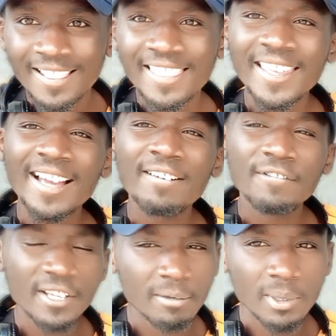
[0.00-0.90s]
There are
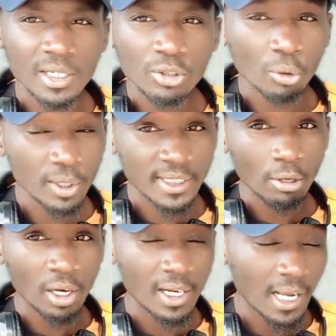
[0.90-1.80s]
very many. So it's
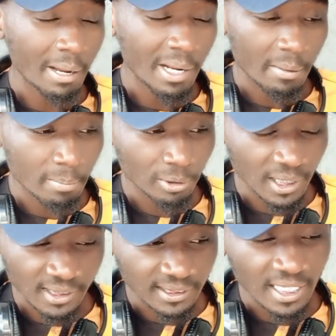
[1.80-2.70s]
all about
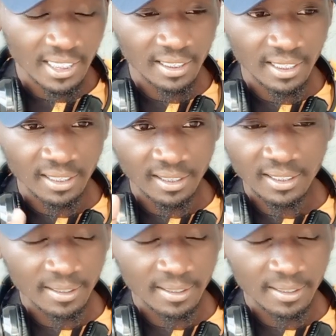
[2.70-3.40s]
understanding the